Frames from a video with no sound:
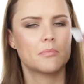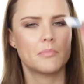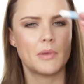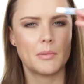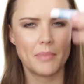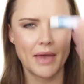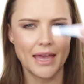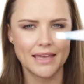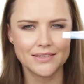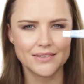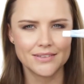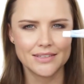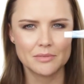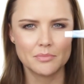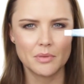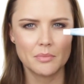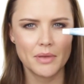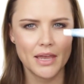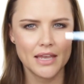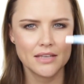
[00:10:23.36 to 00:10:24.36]
Bepanthen.
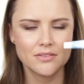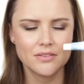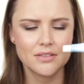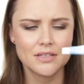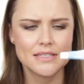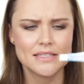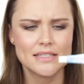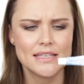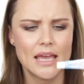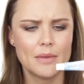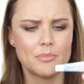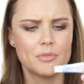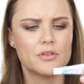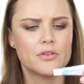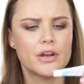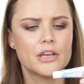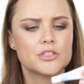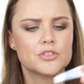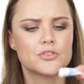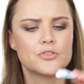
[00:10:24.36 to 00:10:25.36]
Bepanthen is nappy
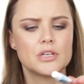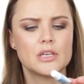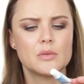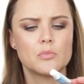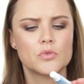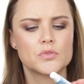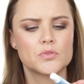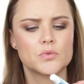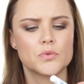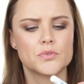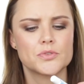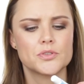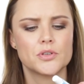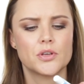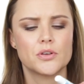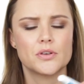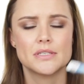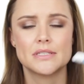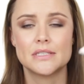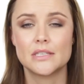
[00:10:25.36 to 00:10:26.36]
rash cream, what's also
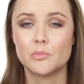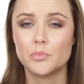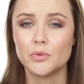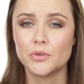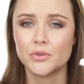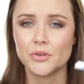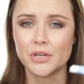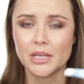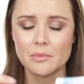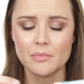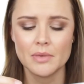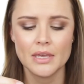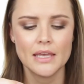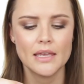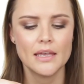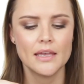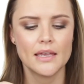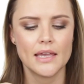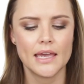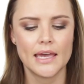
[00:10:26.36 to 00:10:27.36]
known as nipple cream.
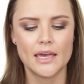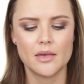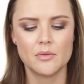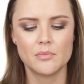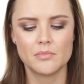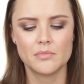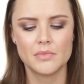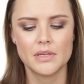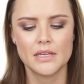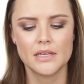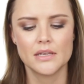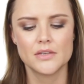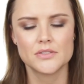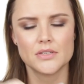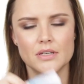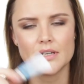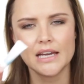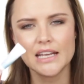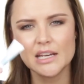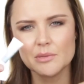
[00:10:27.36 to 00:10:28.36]

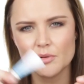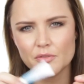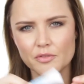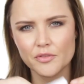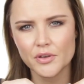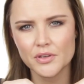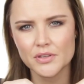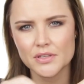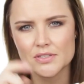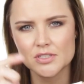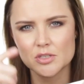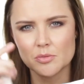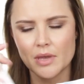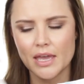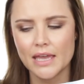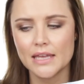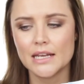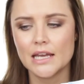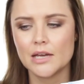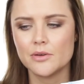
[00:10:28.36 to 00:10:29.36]
So I kind of prefer this to my
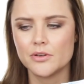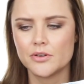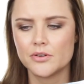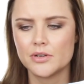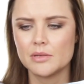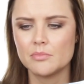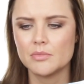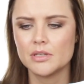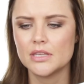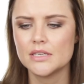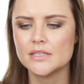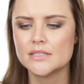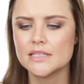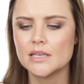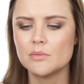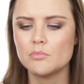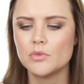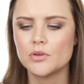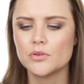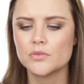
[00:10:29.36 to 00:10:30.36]
8-hour cream, but there's
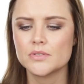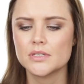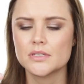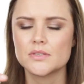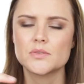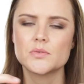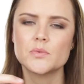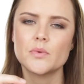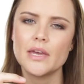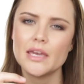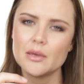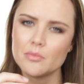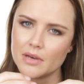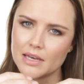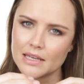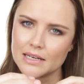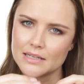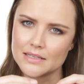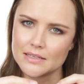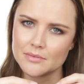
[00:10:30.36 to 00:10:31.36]
some models that swear
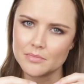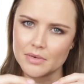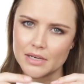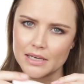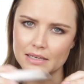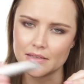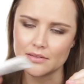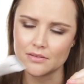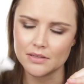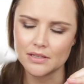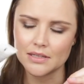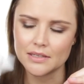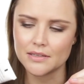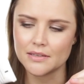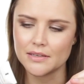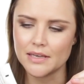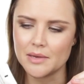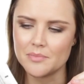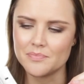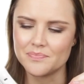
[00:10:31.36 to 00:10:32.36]
by
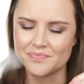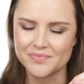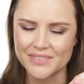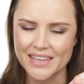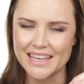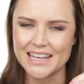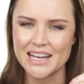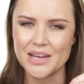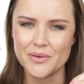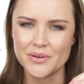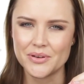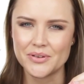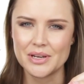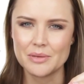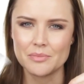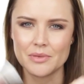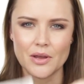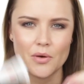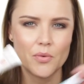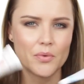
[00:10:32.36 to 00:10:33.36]
the 8-hour
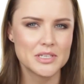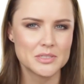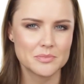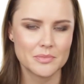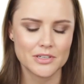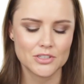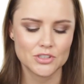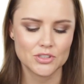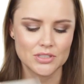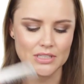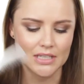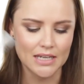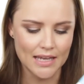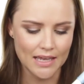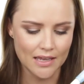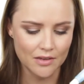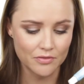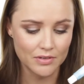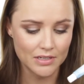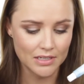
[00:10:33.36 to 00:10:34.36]
cream, and I always make sure that I
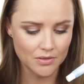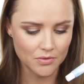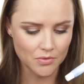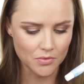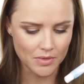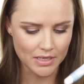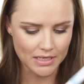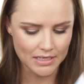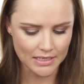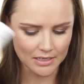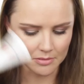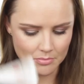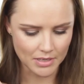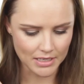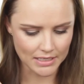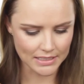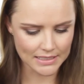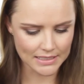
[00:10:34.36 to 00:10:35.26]
have a little one in my